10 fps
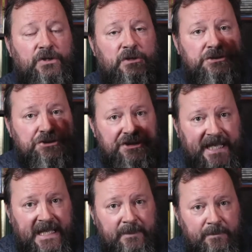to
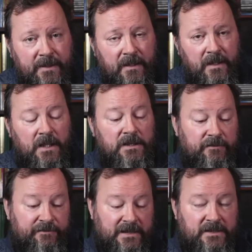shape the
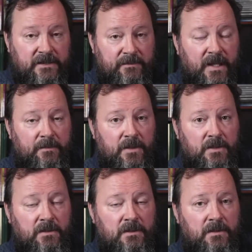filter
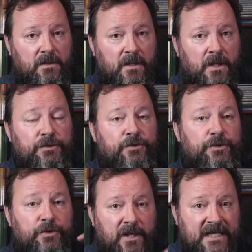bubble to
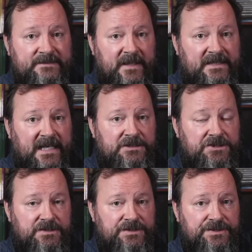your
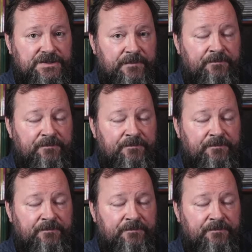expectations